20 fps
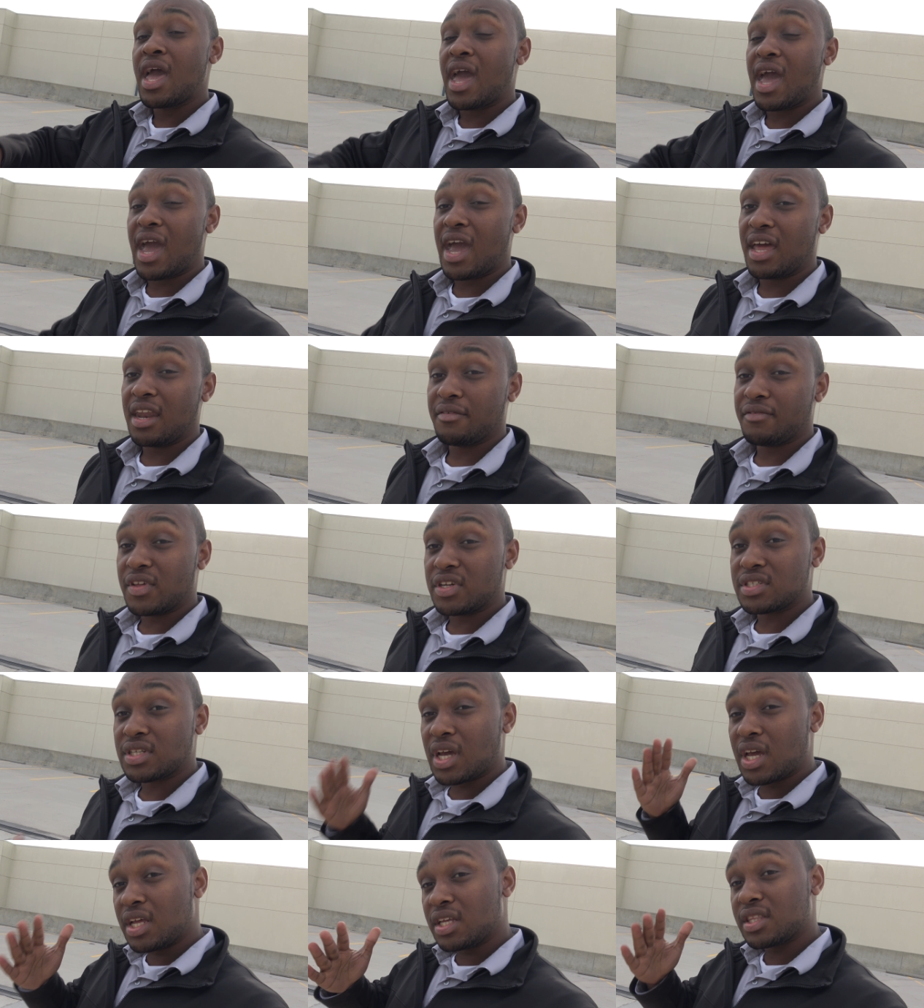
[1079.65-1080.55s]
and if
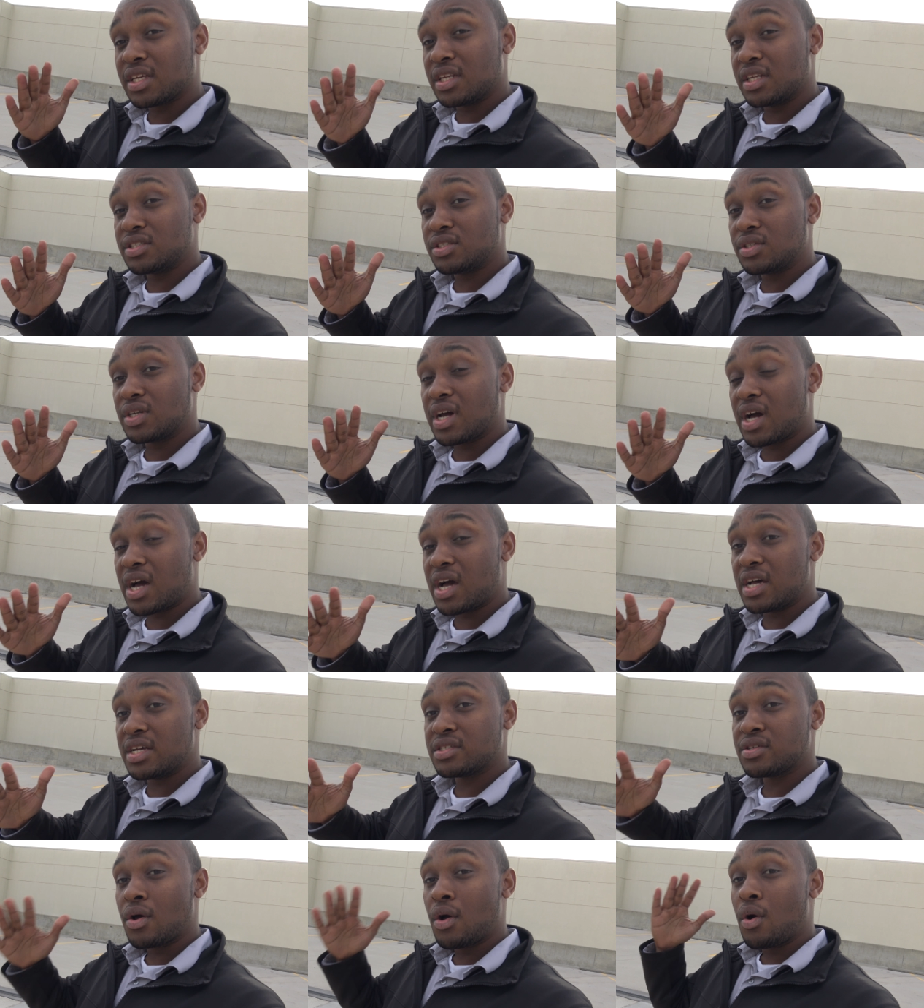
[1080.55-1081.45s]
there's anything that you
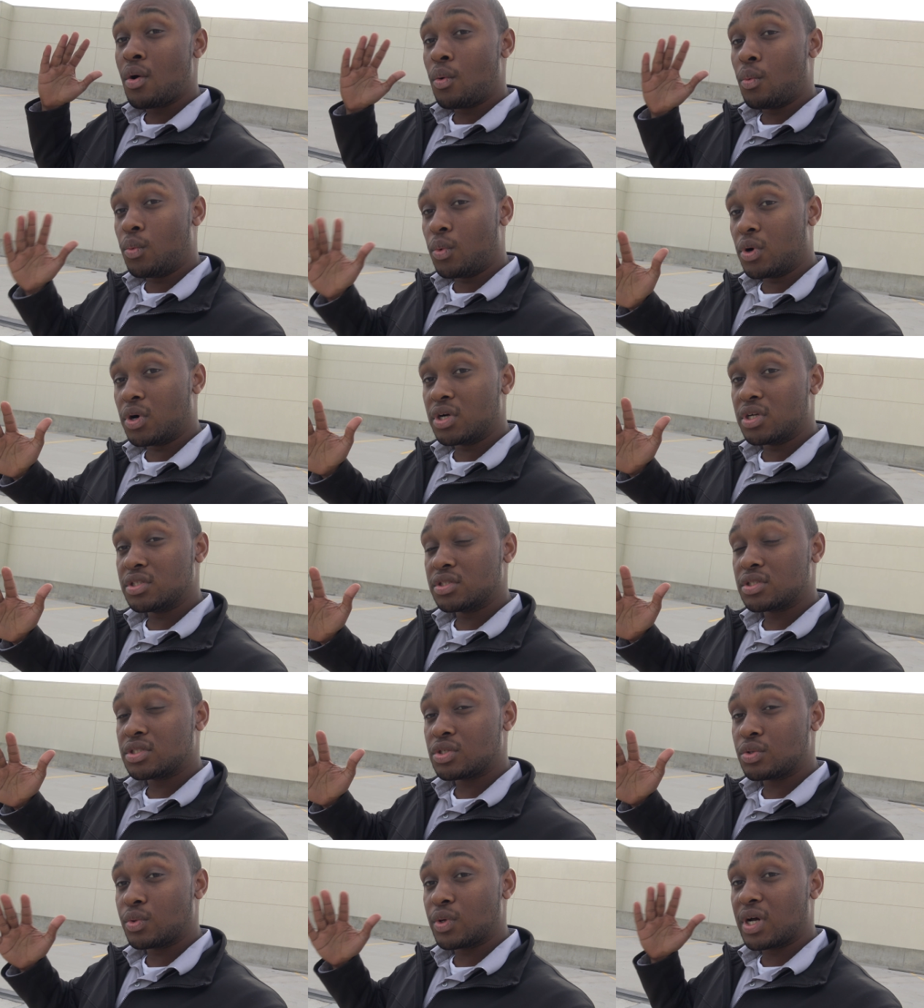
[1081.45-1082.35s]
guys
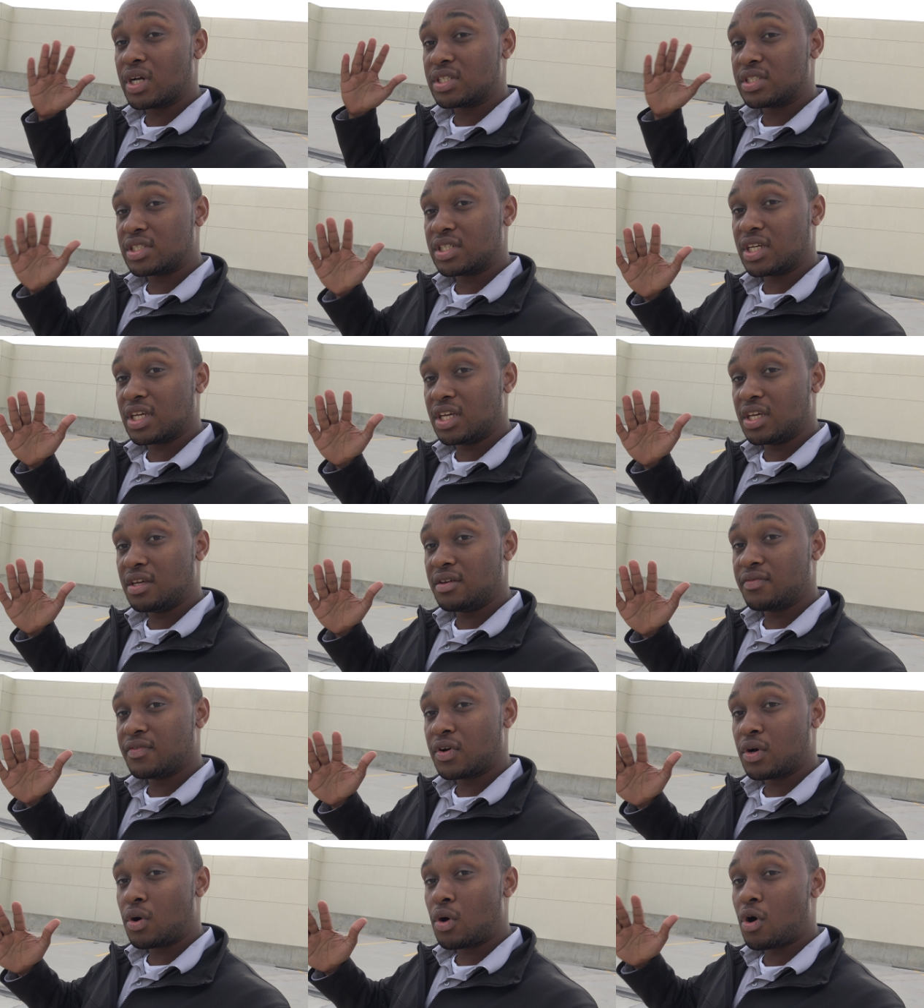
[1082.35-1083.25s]
want to
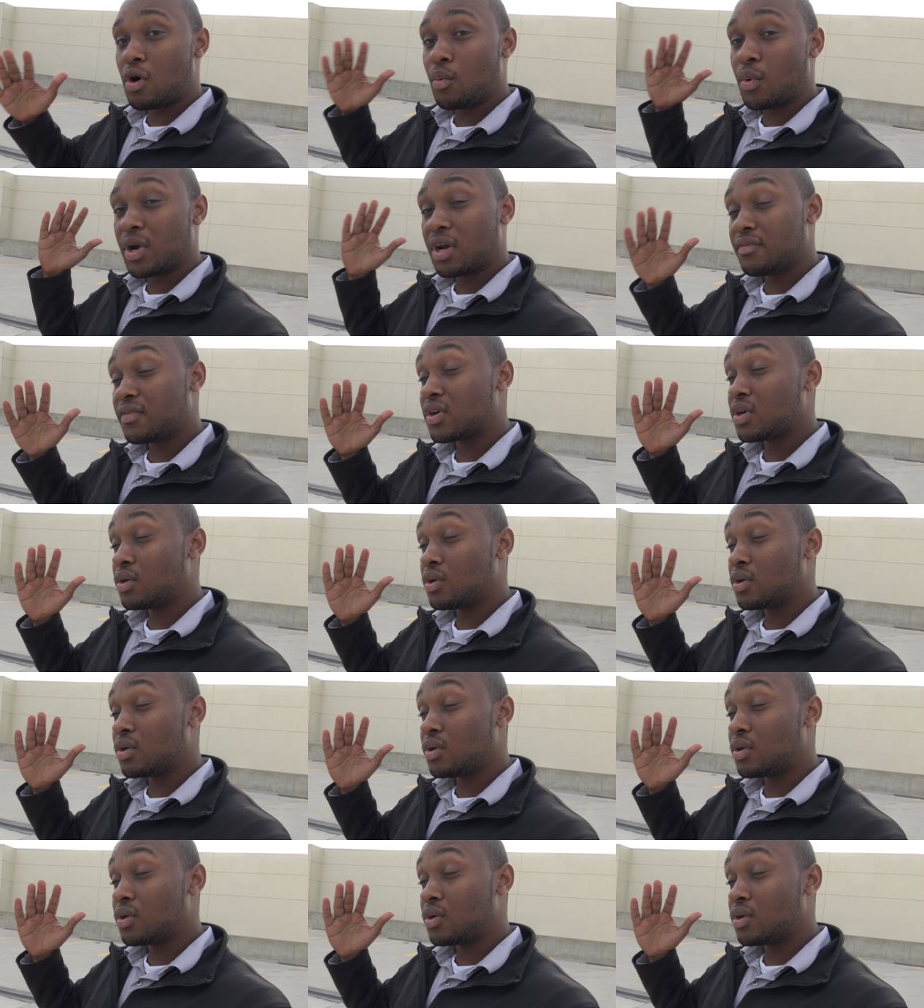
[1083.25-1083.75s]
achieve or whatever